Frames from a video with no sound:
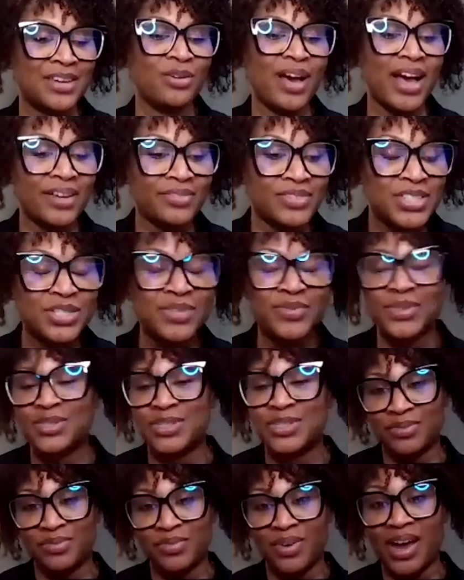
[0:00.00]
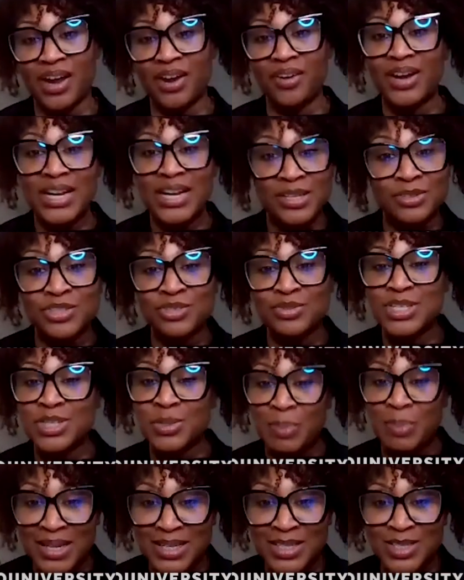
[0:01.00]
you have to diversify, our industry
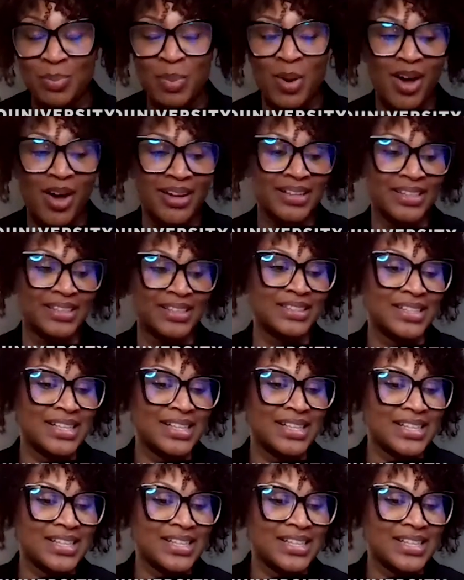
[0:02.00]
depends upon it.